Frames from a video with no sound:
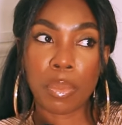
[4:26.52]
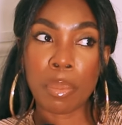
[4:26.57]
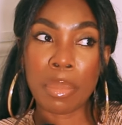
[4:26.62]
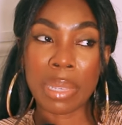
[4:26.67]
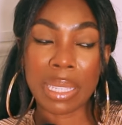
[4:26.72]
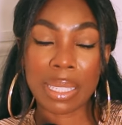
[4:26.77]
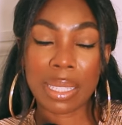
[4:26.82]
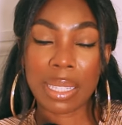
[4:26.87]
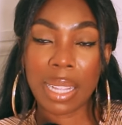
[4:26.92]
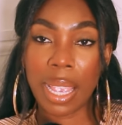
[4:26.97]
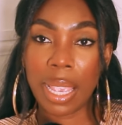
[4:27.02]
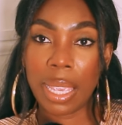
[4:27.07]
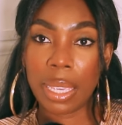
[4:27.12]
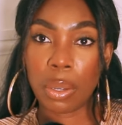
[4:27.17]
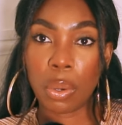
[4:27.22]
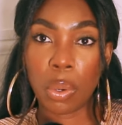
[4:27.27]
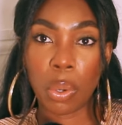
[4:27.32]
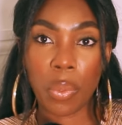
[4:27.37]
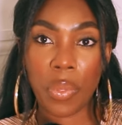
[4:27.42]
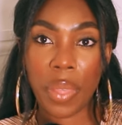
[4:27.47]

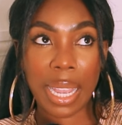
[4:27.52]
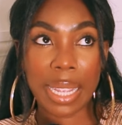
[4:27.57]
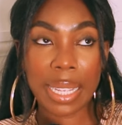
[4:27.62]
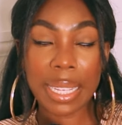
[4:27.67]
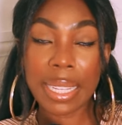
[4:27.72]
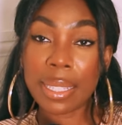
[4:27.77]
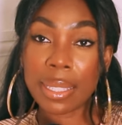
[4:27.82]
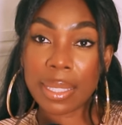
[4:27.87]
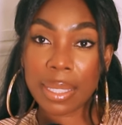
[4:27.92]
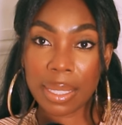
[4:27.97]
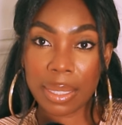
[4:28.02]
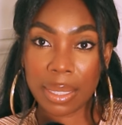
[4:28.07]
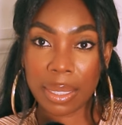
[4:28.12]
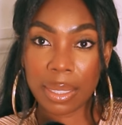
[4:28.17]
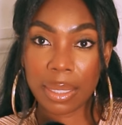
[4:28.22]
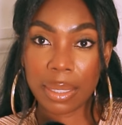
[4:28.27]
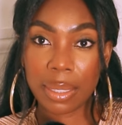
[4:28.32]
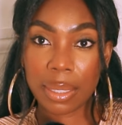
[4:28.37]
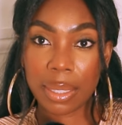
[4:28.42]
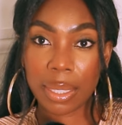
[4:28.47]
mistake or that
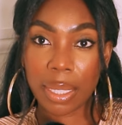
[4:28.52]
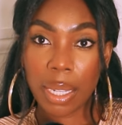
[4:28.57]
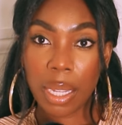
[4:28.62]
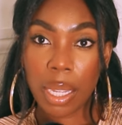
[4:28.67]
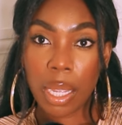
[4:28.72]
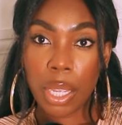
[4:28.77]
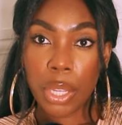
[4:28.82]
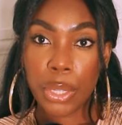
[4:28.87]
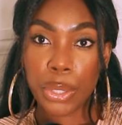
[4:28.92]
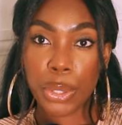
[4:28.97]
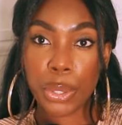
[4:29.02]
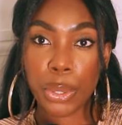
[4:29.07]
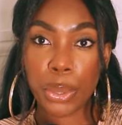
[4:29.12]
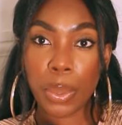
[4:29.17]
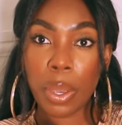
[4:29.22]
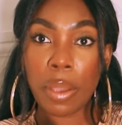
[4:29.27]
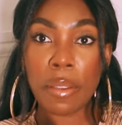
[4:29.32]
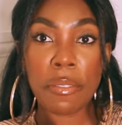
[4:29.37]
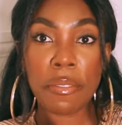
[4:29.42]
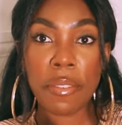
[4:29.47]
incident
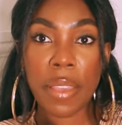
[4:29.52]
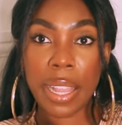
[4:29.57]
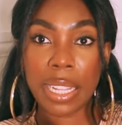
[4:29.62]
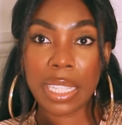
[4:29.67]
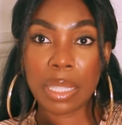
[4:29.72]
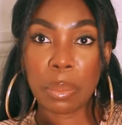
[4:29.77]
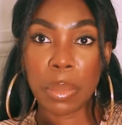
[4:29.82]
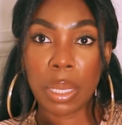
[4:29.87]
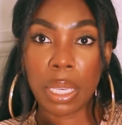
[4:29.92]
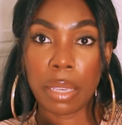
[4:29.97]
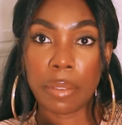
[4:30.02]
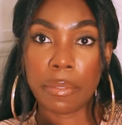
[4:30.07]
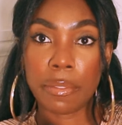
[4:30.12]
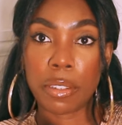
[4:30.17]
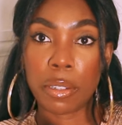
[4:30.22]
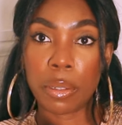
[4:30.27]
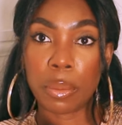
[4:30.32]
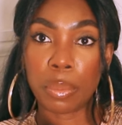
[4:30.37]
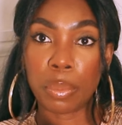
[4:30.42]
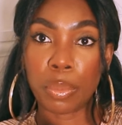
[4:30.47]
to affect me
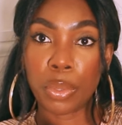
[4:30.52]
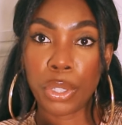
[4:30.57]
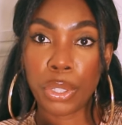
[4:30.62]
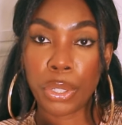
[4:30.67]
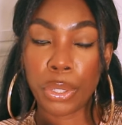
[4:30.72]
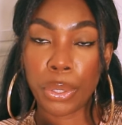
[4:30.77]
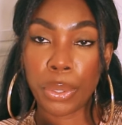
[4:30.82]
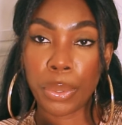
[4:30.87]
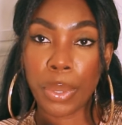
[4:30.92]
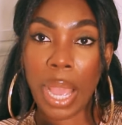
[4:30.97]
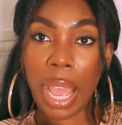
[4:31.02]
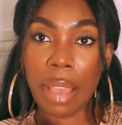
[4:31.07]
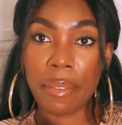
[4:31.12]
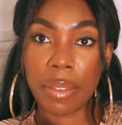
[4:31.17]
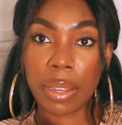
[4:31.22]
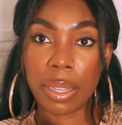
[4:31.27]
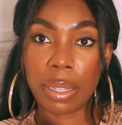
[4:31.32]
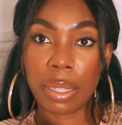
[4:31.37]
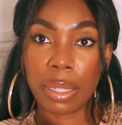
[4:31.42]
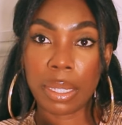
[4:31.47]
from, you know,
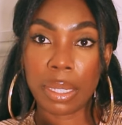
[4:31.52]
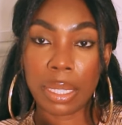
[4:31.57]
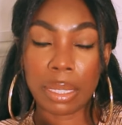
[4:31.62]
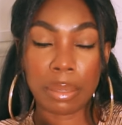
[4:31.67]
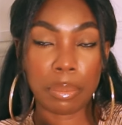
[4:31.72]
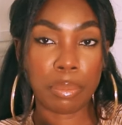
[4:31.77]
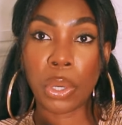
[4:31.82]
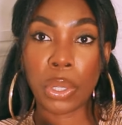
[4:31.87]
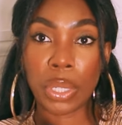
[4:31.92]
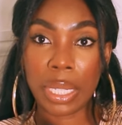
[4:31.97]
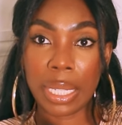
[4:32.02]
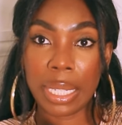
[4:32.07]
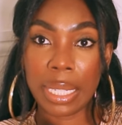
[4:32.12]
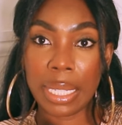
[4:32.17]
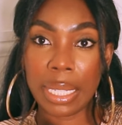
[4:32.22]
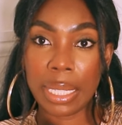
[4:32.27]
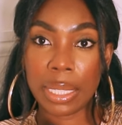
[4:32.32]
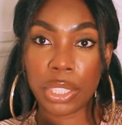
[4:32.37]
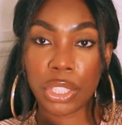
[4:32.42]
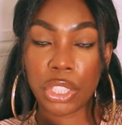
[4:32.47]
having godly
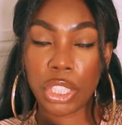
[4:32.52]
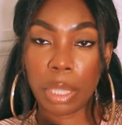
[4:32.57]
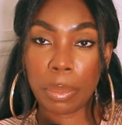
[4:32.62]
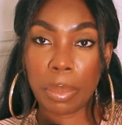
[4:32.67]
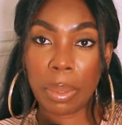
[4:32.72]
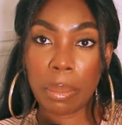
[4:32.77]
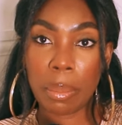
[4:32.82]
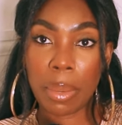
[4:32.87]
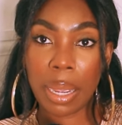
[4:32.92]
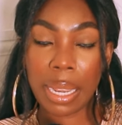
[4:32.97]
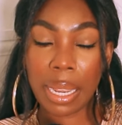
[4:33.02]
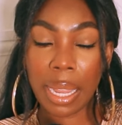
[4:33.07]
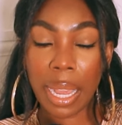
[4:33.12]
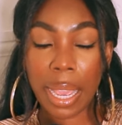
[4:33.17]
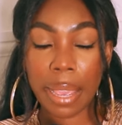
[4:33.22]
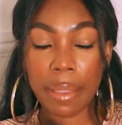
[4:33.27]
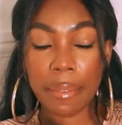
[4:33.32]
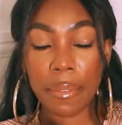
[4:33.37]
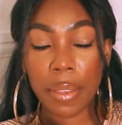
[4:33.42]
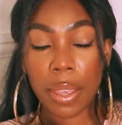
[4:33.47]
leadership in my
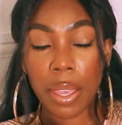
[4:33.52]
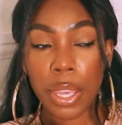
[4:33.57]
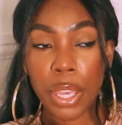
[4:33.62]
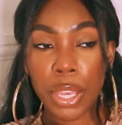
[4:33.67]
life.